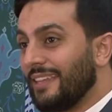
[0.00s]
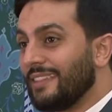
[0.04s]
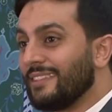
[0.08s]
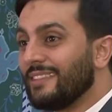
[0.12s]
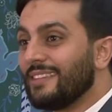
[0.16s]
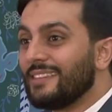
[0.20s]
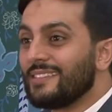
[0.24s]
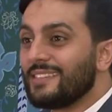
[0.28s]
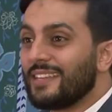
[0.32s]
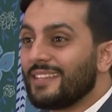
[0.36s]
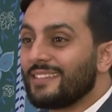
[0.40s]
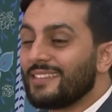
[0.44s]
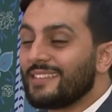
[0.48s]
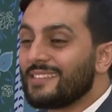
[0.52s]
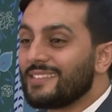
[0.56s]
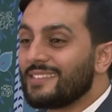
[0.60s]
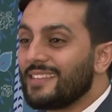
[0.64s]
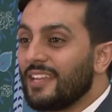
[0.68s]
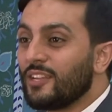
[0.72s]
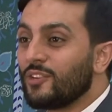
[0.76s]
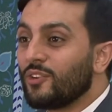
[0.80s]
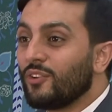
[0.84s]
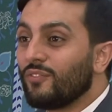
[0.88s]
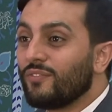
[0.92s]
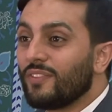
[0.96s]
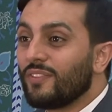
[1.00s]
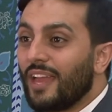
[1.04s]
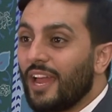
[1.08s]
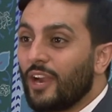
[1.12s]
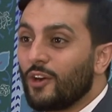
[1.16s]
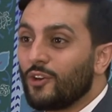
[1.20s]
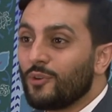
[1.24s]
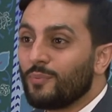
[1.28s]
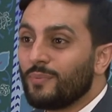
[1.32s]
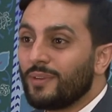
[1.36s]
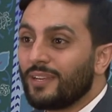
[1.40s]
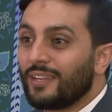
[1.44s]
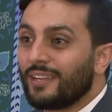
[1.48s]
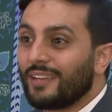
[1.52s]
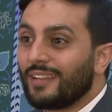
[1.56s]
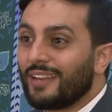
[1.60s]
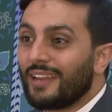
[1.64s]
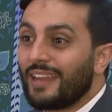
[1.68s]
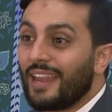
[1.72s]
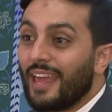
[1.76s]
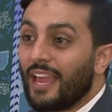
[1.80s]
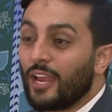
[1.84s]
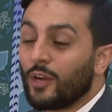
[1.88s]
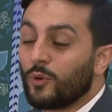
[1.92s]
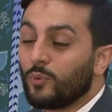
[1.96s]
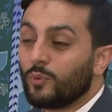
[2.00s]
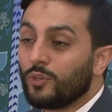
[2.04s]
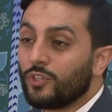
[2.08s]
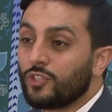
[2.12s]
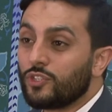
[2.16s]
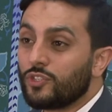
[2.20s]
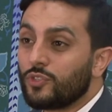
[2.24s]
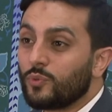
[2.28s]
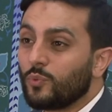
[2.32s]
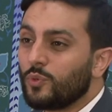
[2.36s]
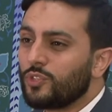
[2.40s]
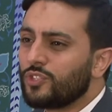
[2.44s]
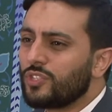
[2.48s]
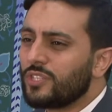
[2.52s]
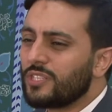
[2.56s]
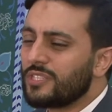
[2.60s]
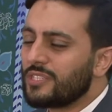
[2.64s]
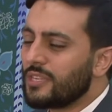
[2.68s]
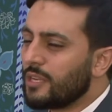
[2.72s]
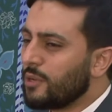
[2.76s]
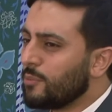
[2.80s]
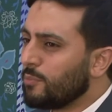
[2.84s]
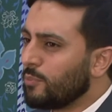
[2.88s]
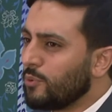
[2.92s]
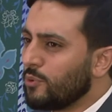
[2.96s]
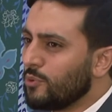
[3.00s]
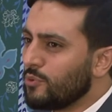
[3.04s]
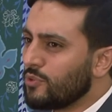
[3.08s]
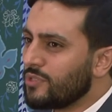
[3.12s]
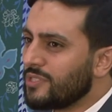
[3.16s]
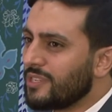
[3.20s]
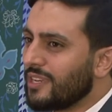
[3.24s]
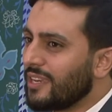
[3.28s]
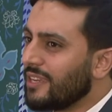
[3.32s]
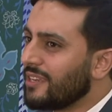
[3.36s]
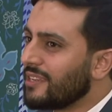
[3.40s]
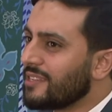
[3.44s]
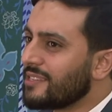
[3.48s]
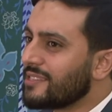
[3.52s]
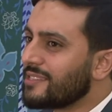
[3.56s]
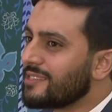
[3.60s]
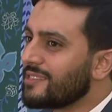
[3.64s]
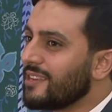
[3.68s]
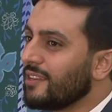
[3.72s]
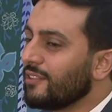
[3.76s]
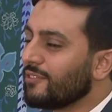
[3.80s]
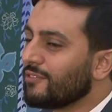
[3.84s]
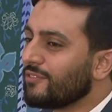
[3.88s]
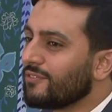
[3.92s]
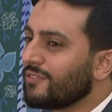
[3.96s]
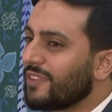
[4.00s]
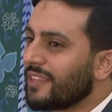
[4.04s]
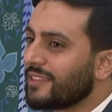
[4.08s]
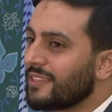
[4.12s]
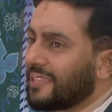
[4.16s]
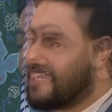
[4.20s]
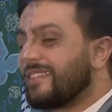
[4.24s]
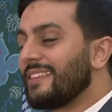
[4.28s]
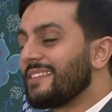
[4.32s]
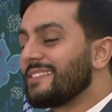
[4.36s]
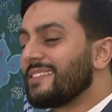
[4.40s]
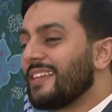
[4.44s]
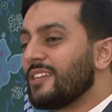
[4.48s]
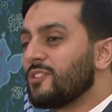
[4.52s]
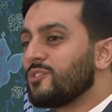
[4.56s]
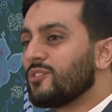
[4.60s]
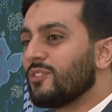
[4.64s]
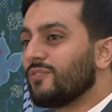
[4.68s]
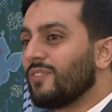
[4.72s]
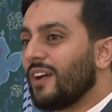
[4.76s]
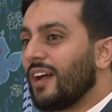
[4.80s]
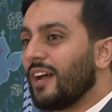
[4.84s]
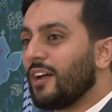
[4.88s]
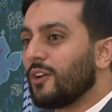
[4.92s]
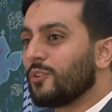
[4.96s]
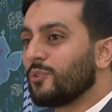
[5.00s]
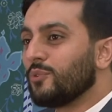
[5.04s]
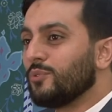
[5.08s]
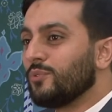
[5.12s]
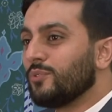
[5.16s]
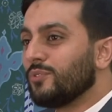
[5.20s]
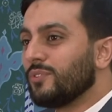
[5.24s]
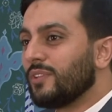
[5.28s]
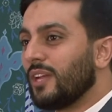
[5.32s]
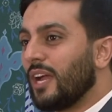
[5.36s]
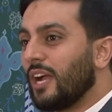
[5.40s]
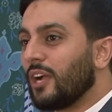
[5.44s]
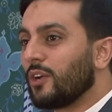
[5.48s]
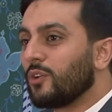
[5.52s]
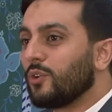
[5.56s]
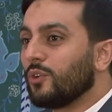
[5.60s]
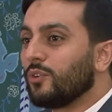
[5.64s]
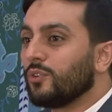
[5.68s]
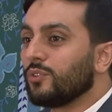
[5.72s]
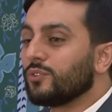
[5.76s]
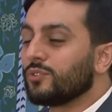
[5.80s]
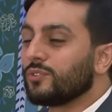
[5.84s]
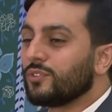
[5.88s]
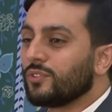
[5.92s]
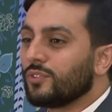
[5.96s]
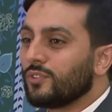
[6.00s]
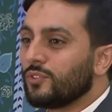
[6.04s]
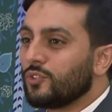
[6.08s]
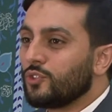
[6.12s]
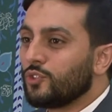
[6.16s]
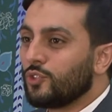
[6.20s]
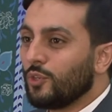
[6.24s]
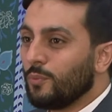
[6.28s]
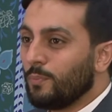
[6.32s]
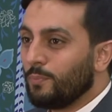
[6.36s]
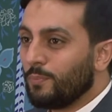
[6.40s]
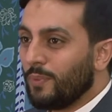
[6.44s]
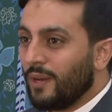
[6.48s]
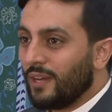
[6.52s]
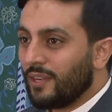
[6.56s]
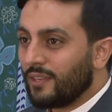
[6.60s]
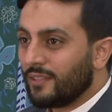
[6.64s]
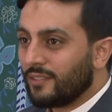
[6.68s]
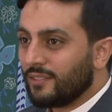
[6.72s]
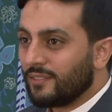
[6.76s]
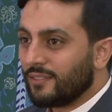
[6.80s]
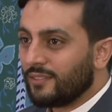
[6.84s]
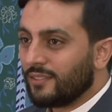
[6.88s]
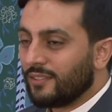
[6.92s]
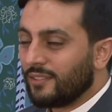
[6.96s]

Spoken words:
in this understanding of the Arabic language, which is in a beauty in itself, that the sons of Harun are called Shubbar